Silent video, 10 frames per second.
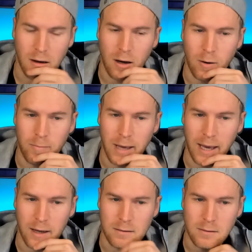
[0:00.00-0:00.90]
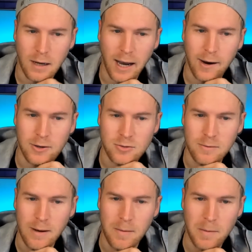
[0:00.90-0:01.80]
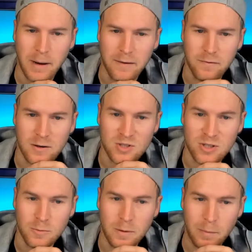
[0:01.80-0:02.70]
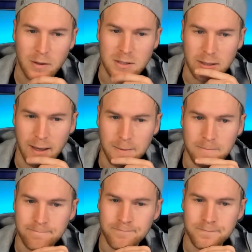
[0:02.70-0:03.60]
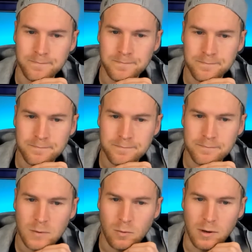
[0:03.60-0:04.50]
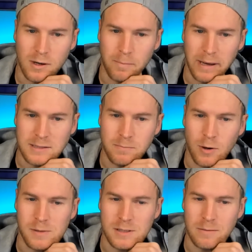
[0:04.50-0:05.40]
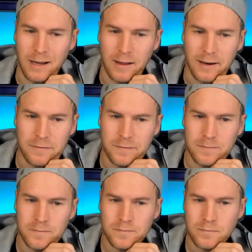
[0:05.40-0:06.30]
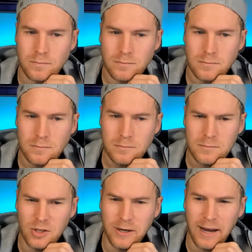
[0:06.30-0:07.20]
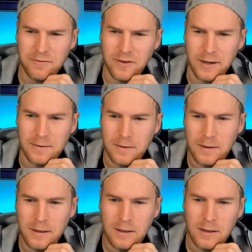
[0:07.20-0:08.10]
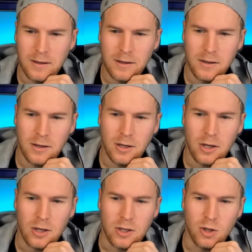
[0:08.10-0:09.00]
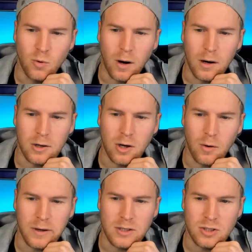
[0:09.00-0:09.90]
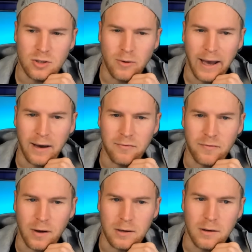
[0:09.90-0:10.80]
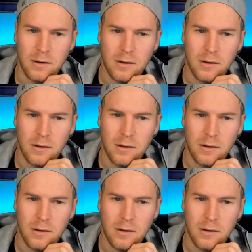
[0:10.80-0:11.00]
Oh, man. I always remember my first Super Bowl slate. One of the best moments of my life. You're going to have fun. You are going to have fun.